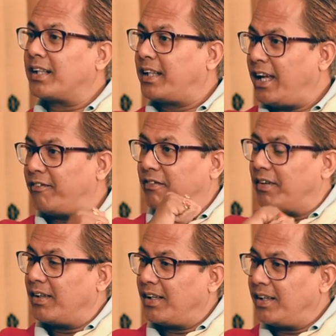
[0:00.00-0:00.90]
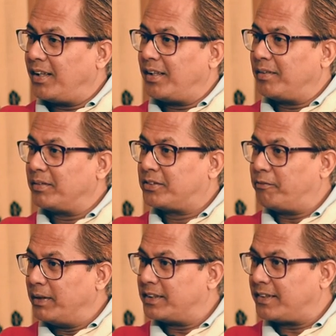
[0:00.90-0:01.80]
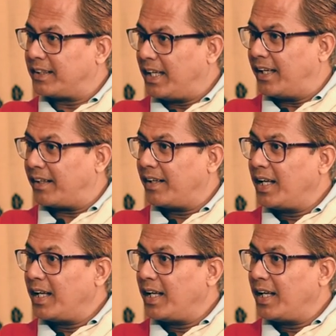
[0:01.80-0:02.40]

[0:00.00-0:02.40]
Dev, Chief Minister there.